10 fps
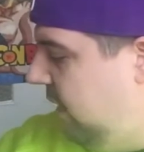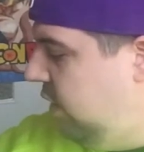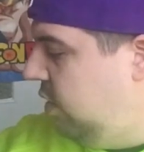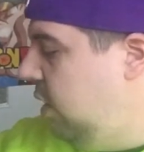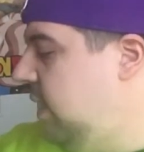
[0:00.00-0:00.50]
and
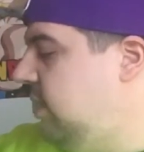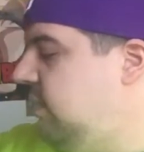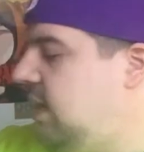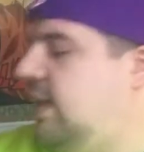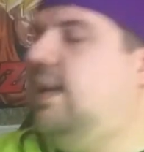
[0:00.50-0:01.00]
you guys
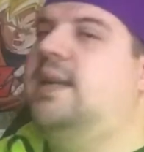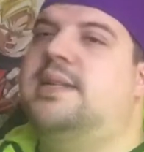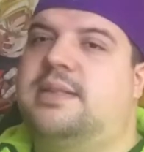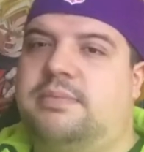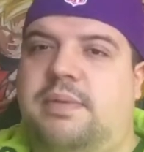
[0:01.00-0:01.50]
have seen
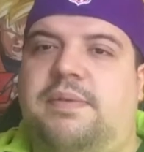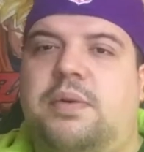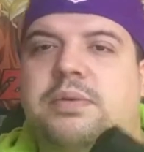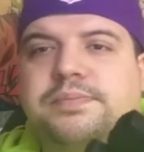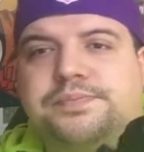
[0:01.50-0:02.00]
this
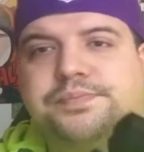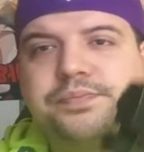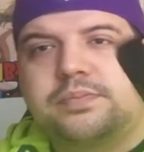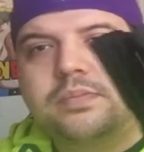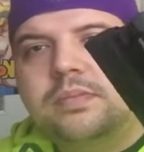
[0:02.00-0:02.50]
before,
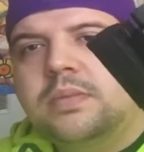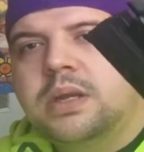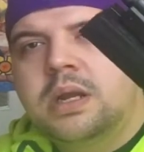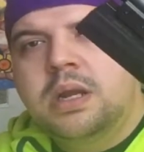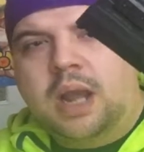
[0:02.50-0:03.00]

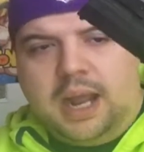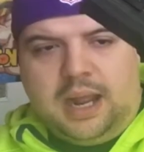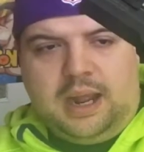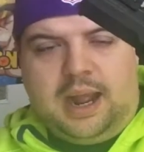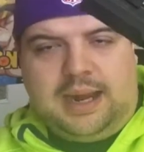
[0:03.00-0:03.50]

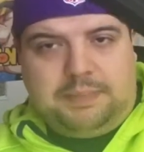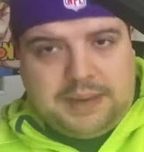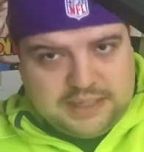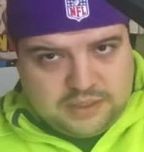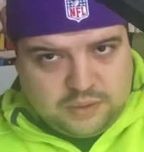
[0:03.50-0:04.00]
a
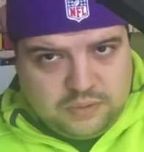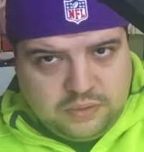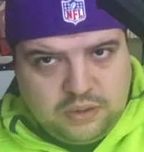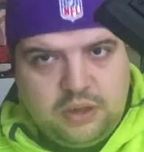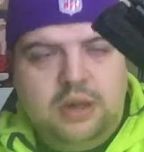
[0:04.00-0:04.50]
pistol,
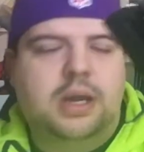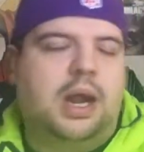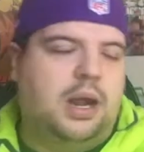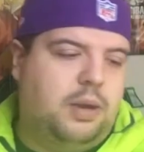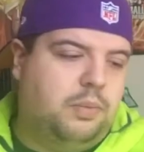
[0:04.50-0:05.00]

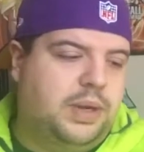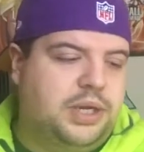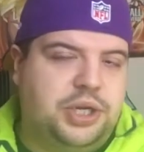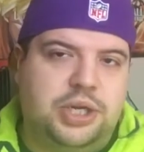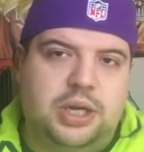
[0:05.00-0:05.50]

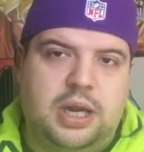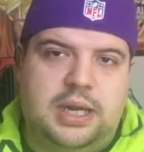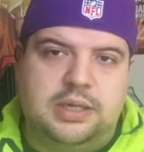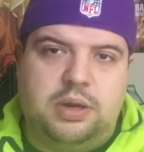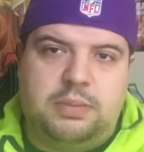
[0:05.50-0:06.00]
which
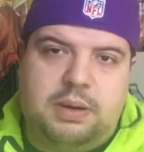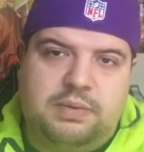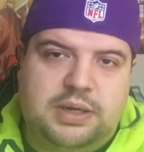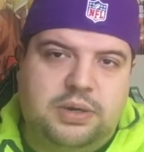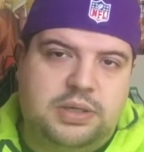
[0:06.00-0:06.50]
has got my
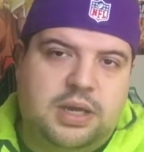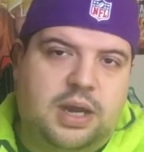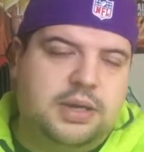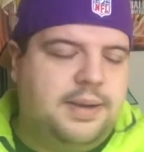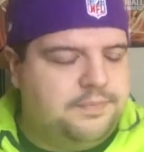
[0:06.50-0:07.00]
red dot
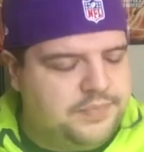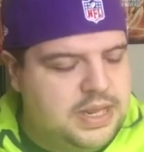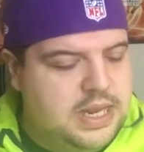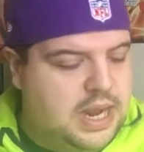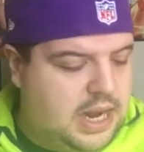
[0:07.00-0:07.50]
sight on it,
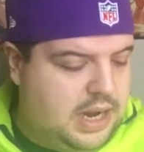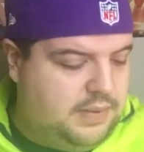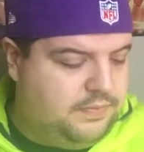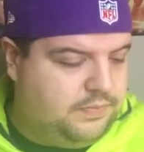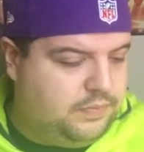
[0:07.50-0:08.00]

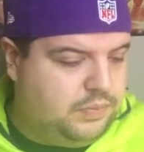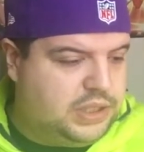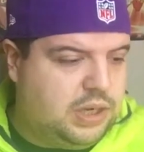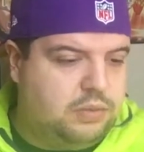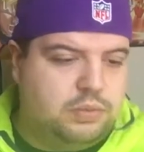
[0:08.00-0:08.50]

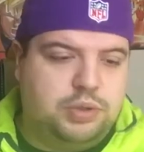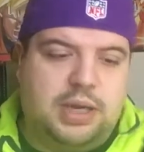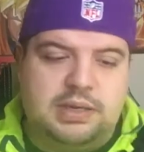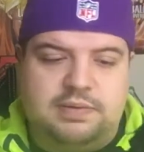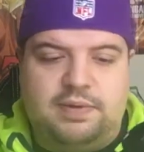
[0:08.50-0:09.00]
which I will
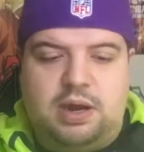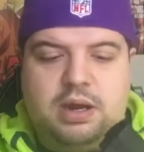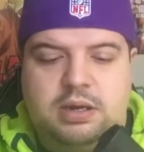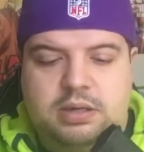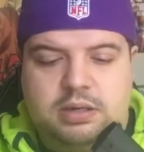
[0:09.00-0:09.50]

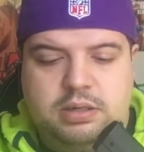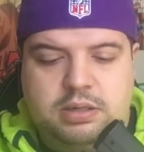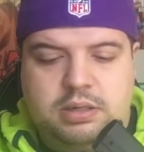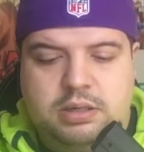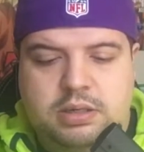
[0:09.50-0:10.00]
transfer
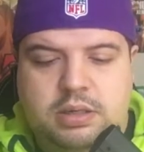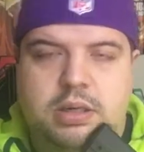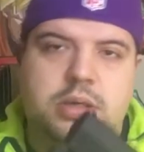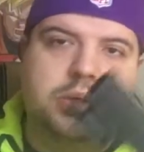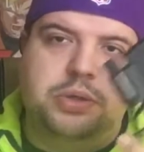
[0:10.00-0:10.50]

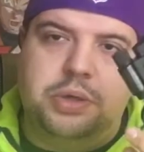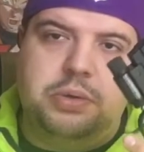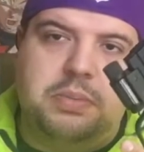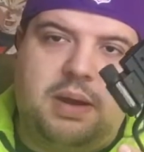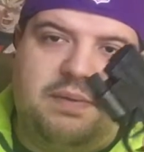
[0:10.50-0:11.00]

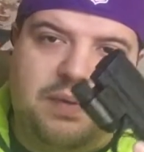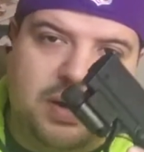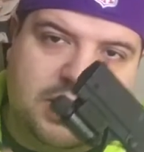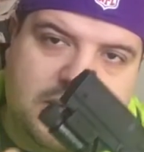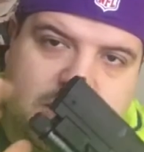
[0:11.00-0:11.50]
to my
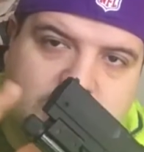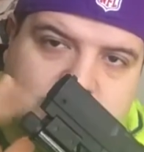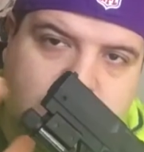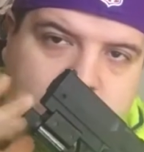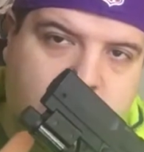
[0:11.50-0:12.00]
first
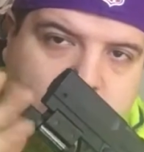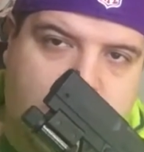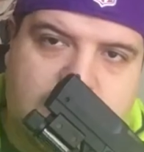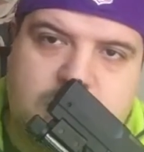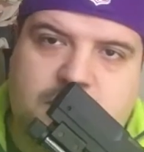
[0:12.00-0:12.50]

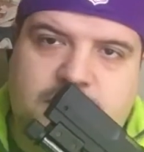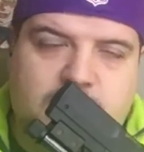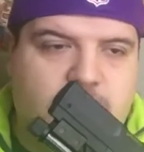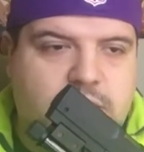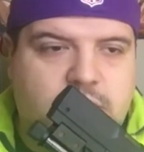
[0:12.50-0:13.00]
airsoft
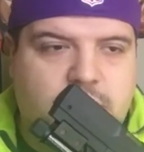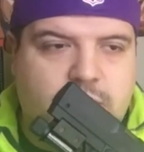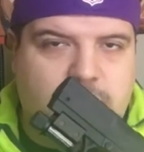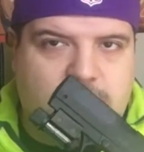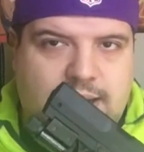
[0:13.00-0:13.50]
gun
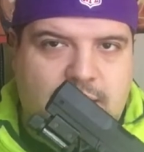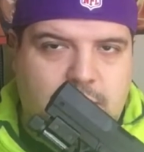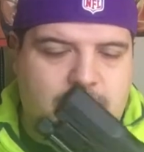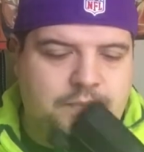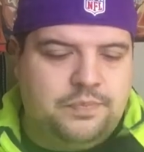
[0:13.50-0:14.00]
when I get
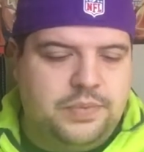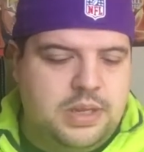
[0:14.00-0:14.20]
one.